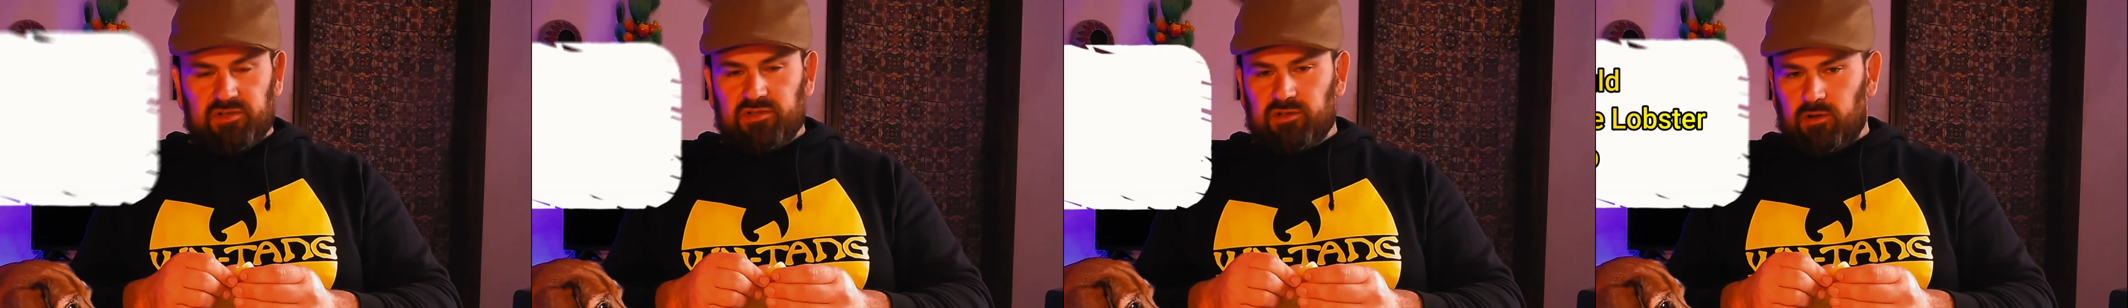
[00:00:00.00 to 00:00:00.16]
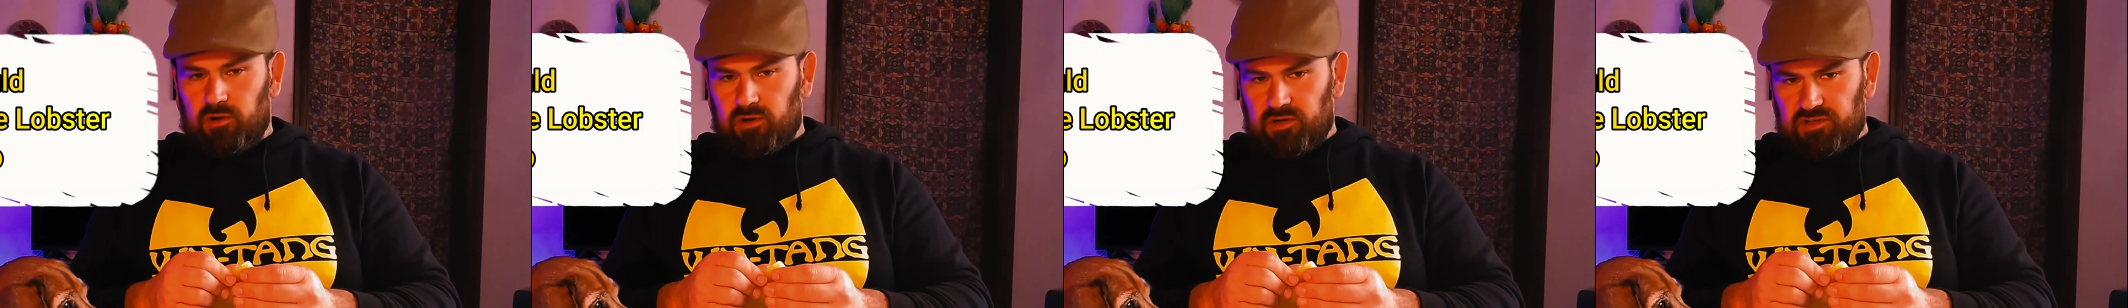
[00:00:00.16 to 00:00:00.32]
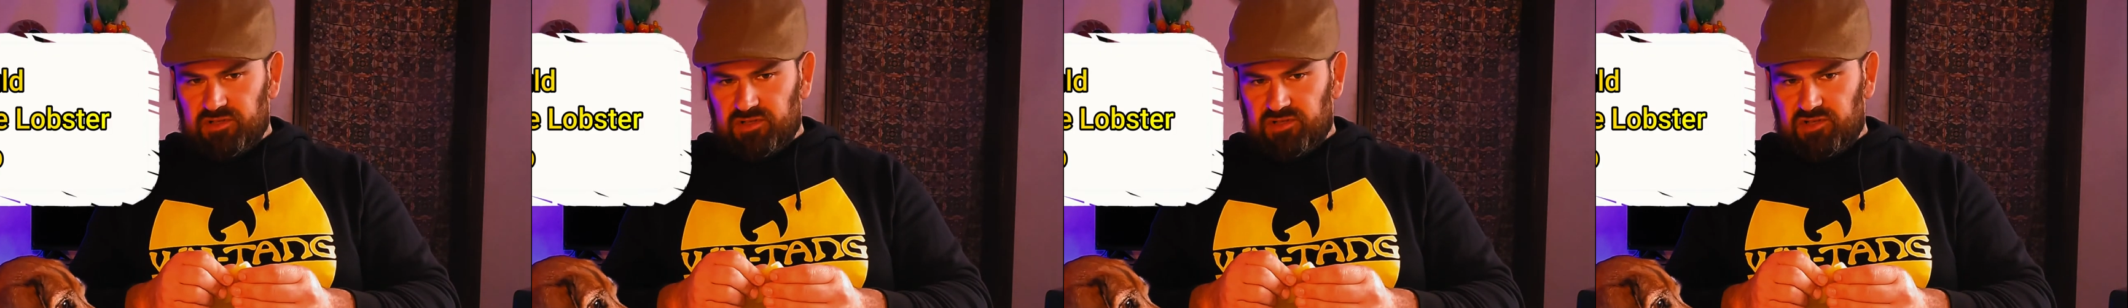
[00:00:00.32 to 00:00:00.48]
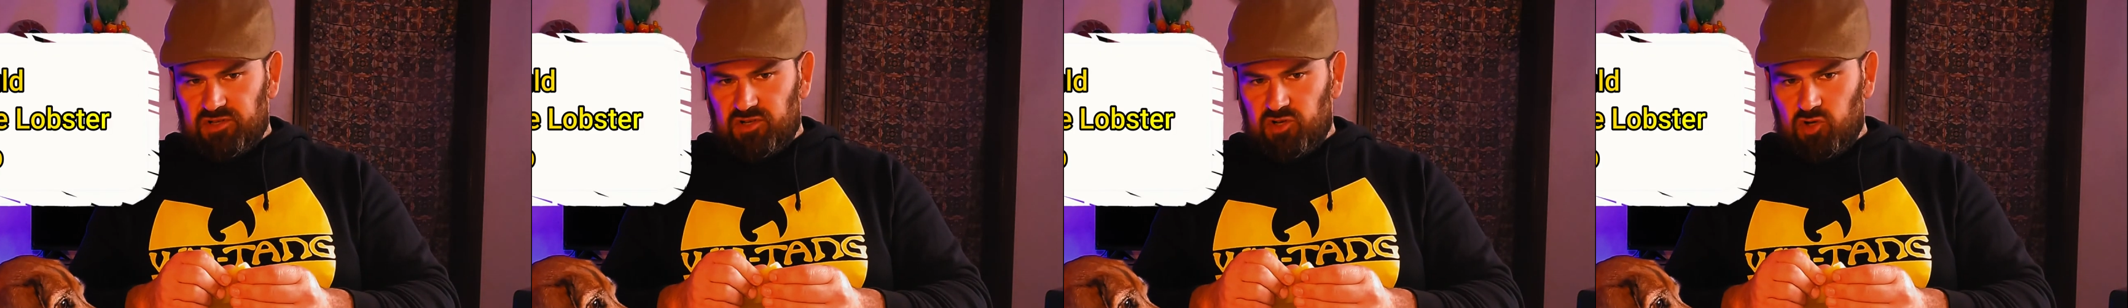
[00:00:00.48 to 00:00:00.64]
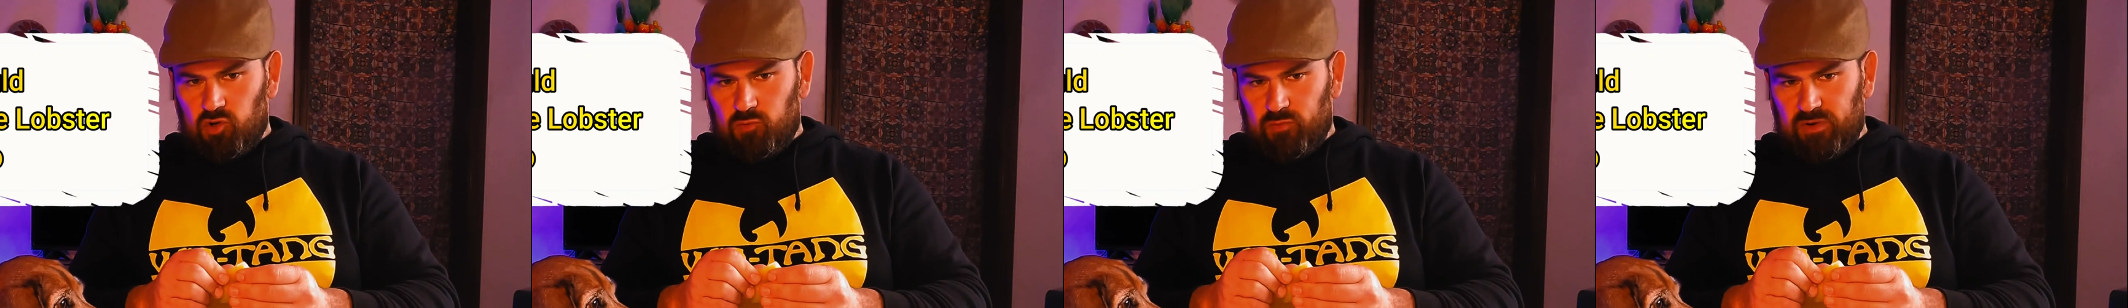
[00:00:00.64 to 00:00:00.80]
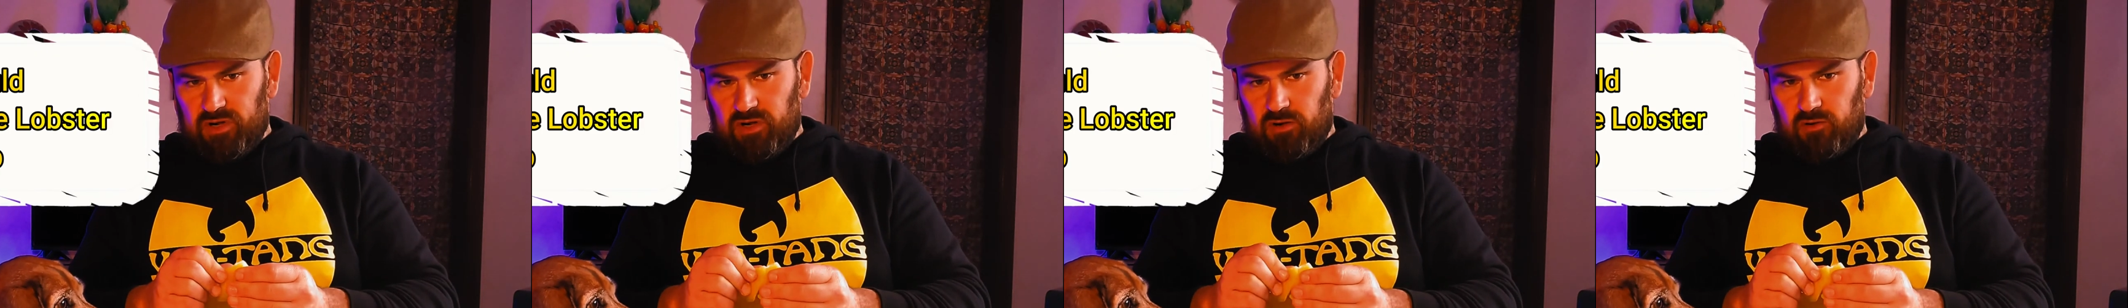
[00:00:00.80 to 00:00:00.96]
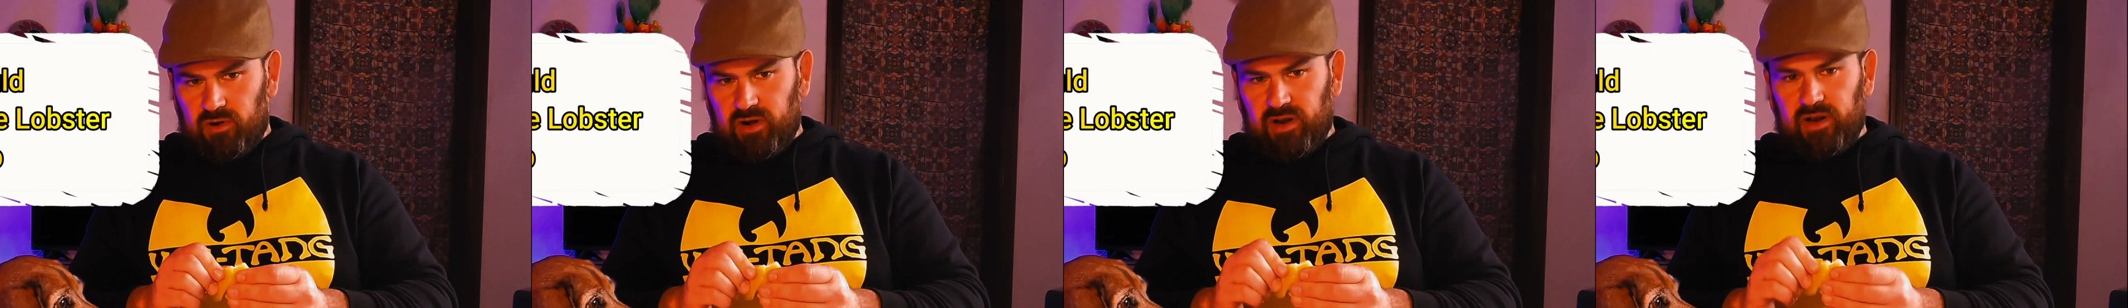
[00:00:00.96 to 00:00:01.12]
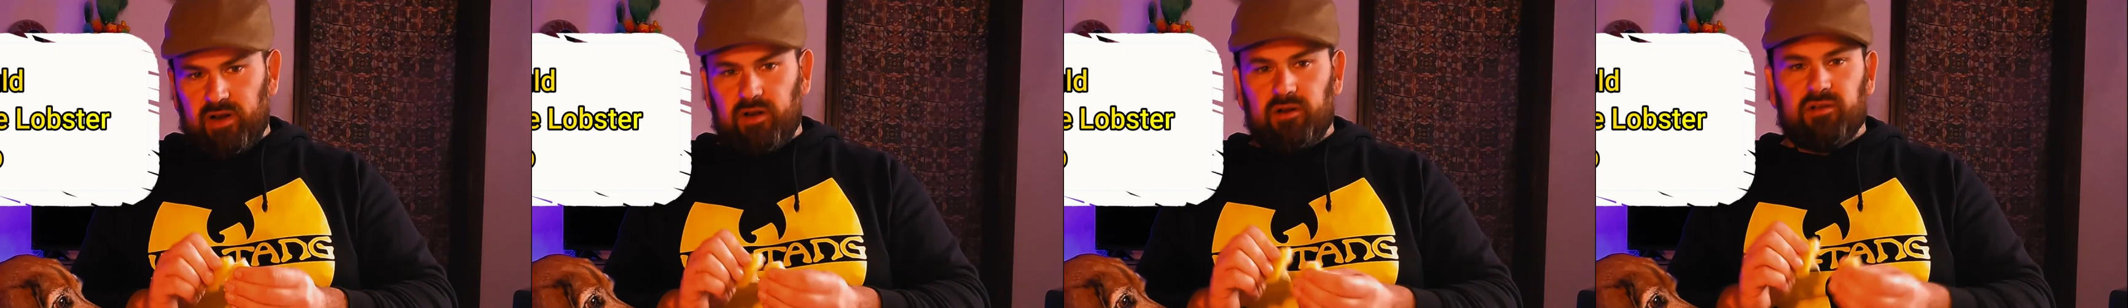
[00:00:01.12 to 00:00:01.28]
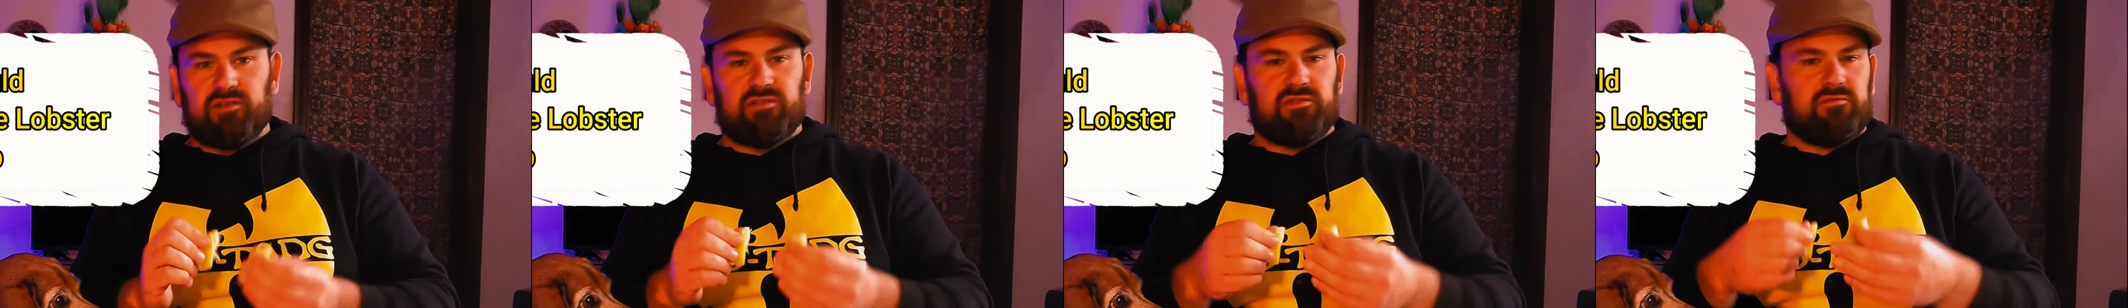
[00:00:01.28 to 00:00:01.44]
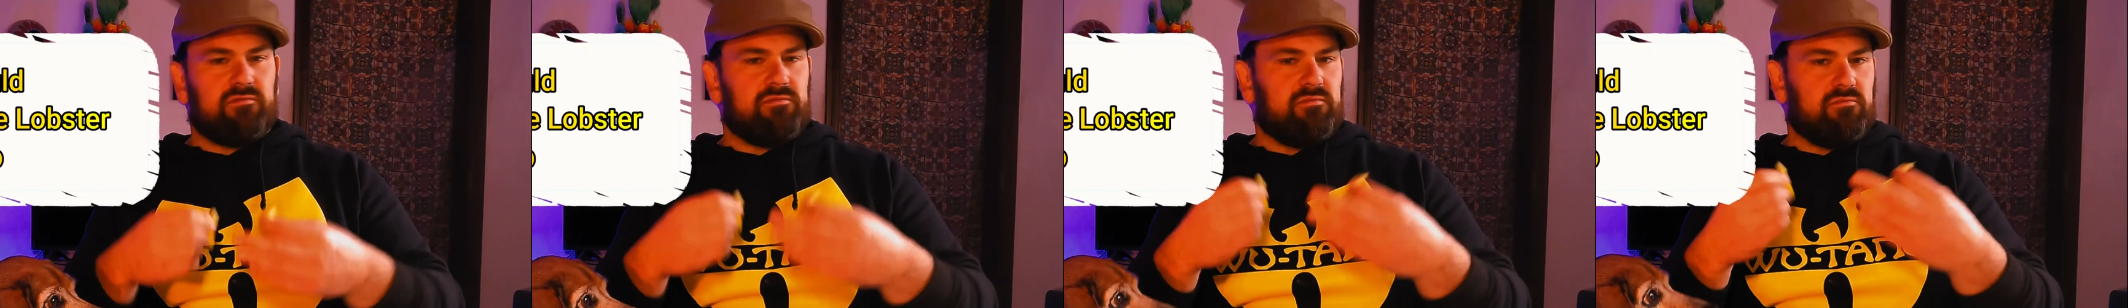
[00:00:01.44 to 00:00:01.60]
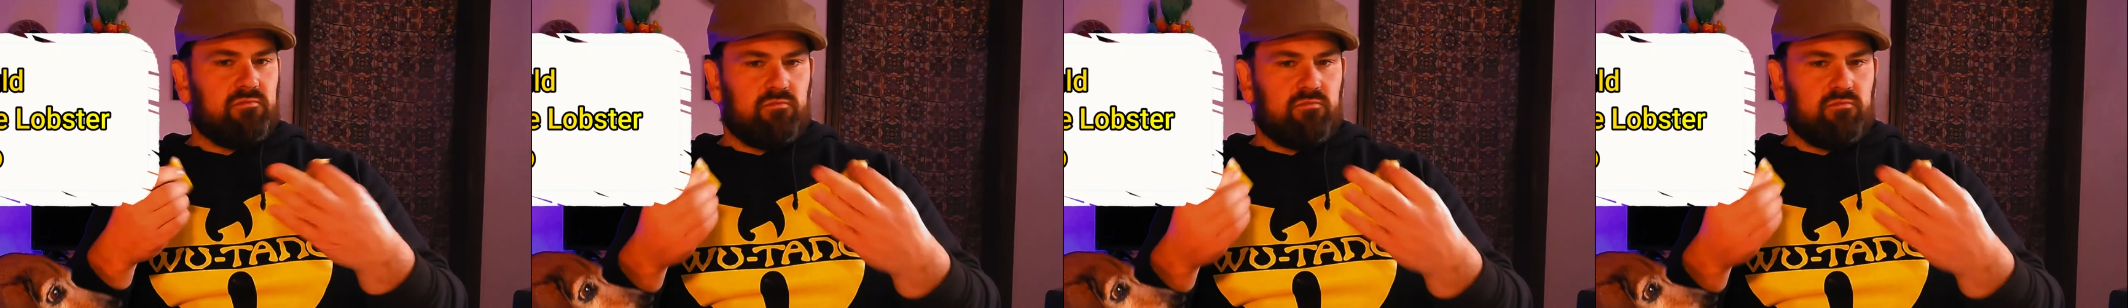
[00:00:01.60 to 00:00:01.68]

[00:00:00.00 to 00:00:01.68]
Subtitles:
As long as it's human grade, it's